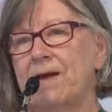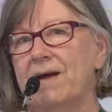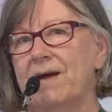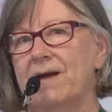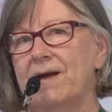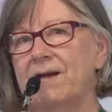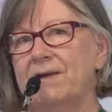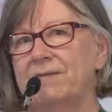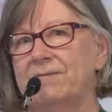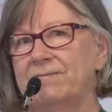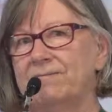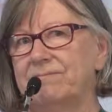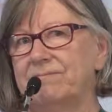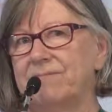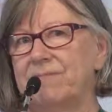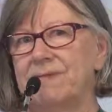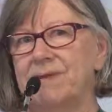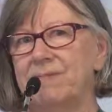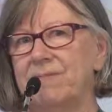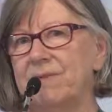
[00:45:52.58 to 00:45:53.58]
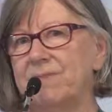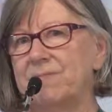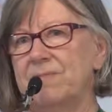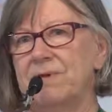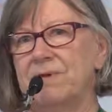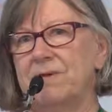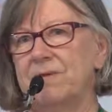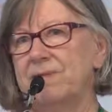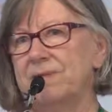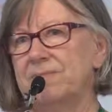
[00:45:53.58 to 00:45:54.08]
I
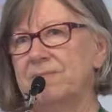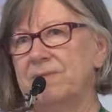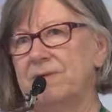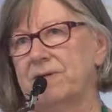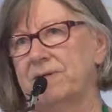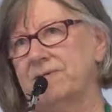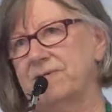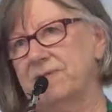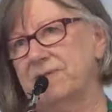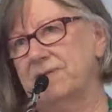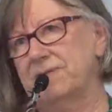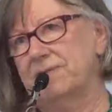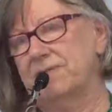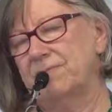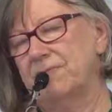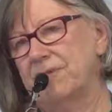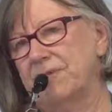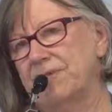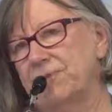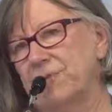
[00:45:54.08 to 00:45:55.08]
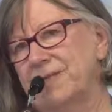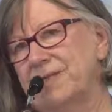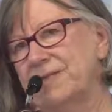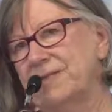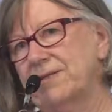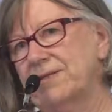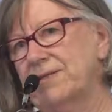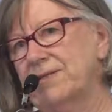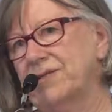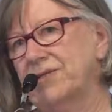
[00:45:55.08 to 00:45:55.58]
know when I was in my
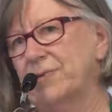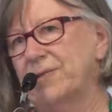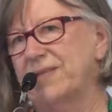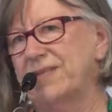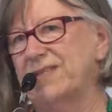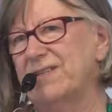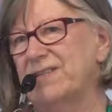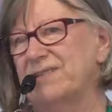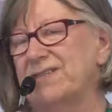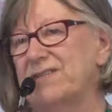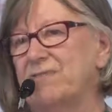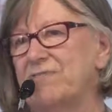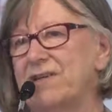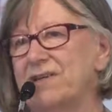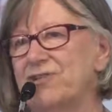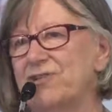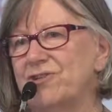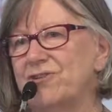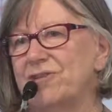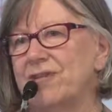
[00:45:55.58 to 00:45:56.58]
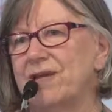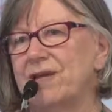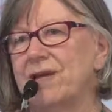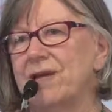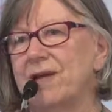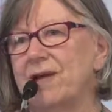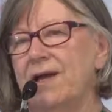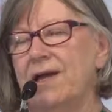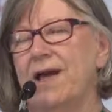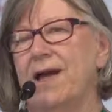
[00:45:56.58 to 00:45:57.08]
20s, early 20s, I was in Russia, and I
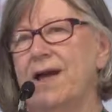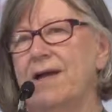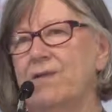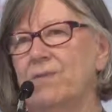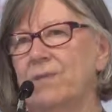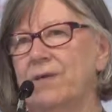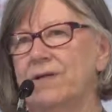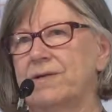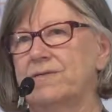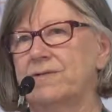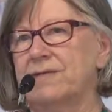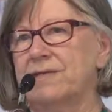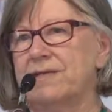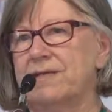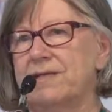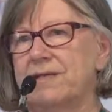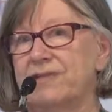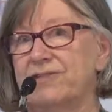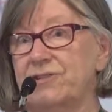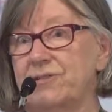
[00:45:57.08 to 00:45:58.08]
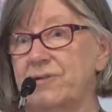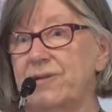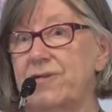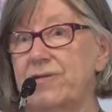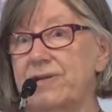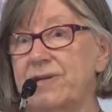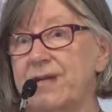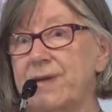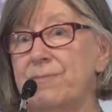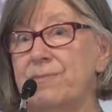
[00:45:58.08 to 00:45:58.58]
had a wonderful discussion
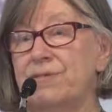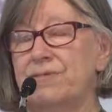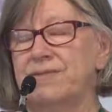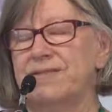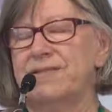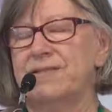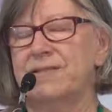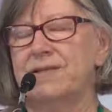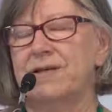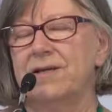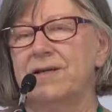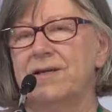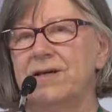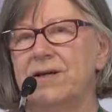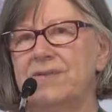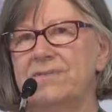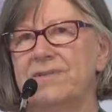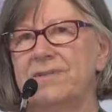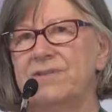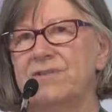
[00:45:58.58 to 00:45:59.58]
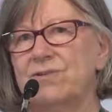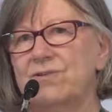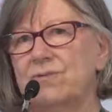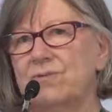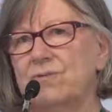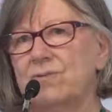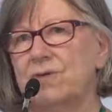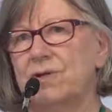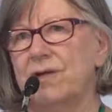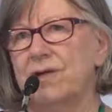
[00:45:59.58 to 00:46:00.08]
with a number of us on this
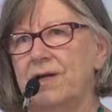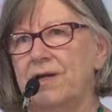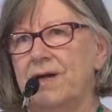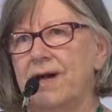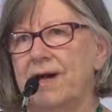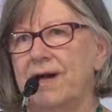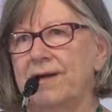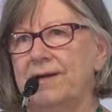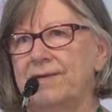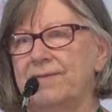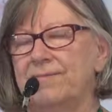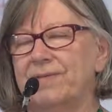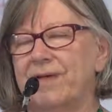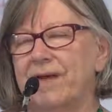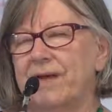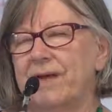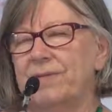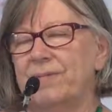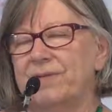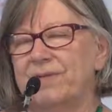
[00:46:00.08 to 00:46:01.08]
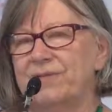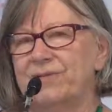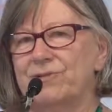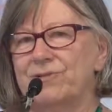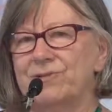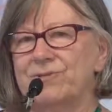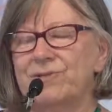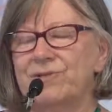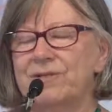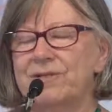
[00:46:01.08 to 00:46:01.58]
tour, camping
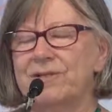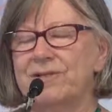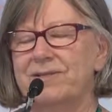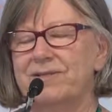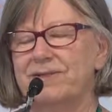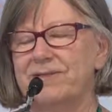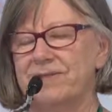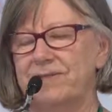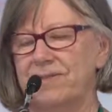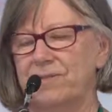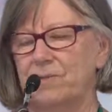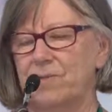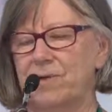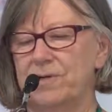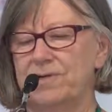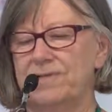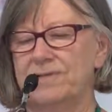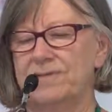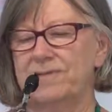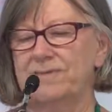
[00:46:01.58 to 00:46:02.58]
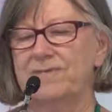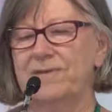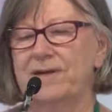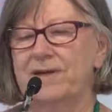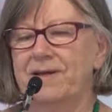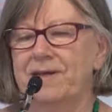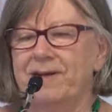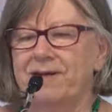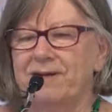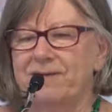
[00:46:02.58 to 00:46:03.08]
tour in the wilds,
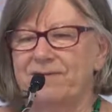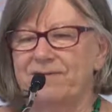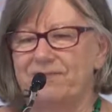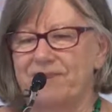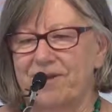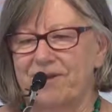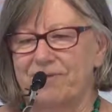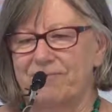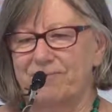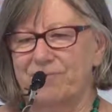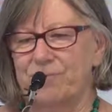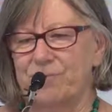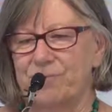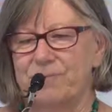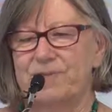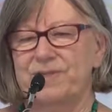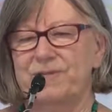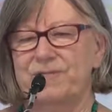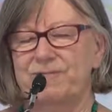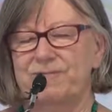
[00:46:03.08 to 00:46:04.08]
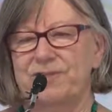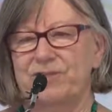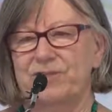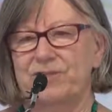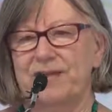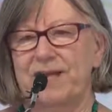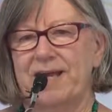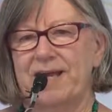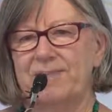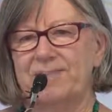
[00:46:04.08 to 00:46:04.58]
rather primitive
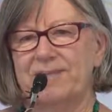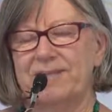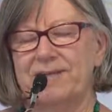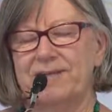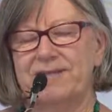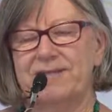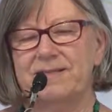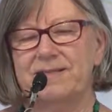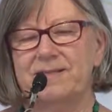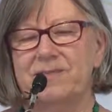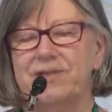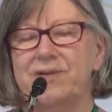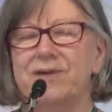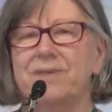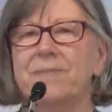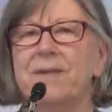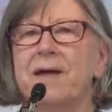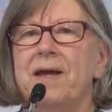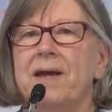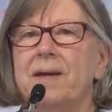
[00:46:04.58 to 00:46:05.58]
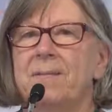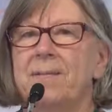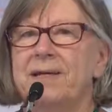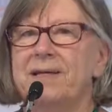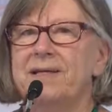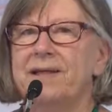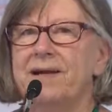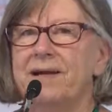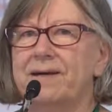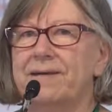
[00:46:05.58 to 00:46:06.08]
Russian campsites at the time.
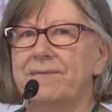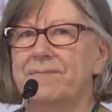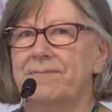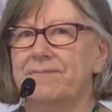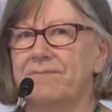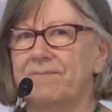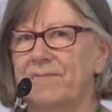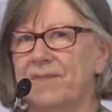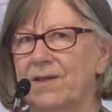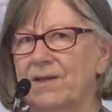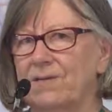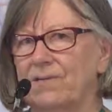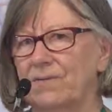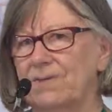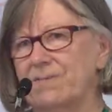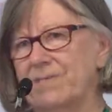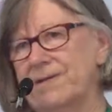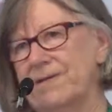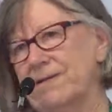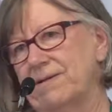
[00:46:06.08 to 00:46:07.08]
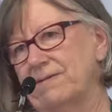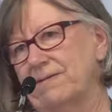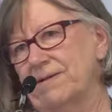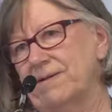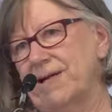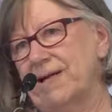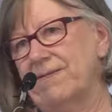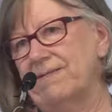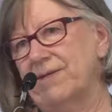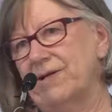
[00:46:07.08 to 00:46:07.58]
But we met a
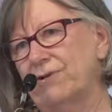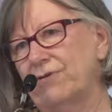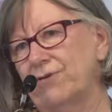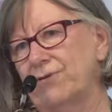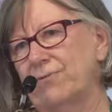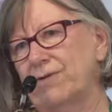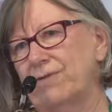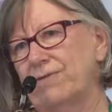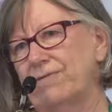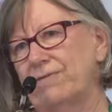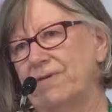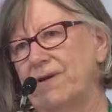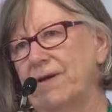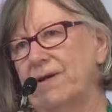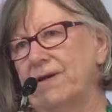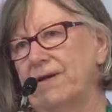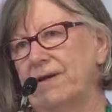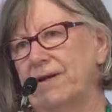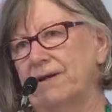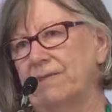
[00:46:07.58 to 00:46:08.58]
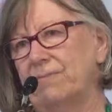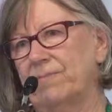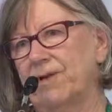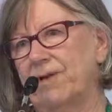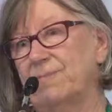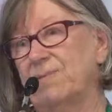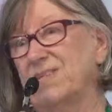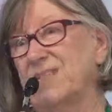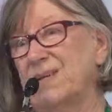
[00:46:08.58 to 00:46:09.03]
lovely group of young people.